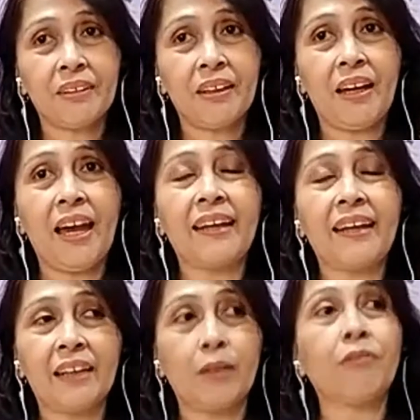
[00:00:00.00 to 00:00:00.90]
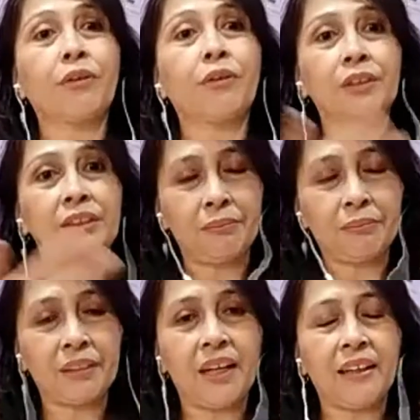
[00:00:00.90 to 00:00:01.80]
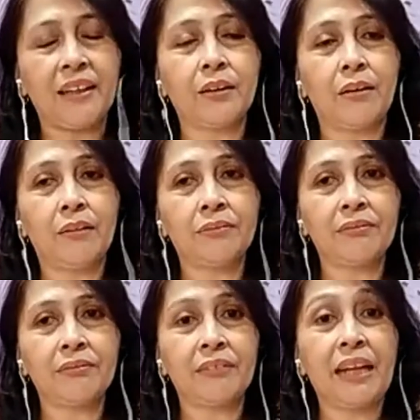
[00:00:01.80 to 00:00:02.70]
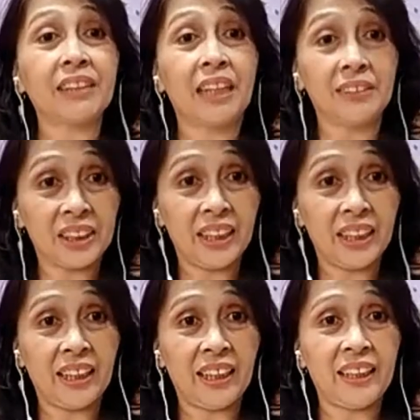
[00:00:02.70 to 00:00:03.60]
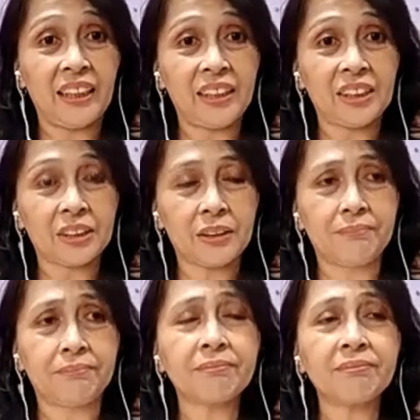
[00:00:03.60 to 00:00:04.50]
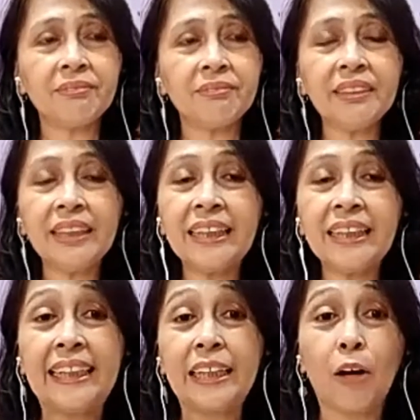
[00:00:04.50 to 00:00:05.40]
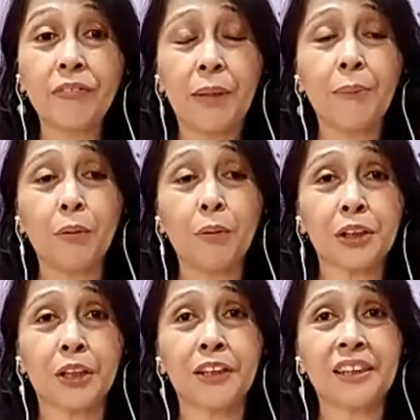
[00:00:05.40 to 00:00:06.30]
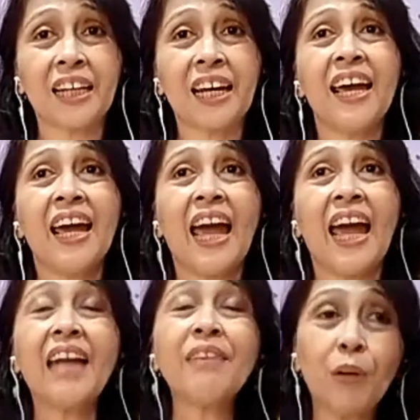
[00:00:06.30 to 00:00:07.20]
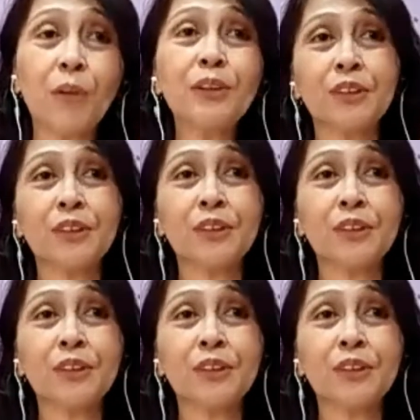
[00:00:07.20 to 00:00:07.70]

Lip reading: and then of course some kind of lifestyle change, healing of the emotions, and we also did the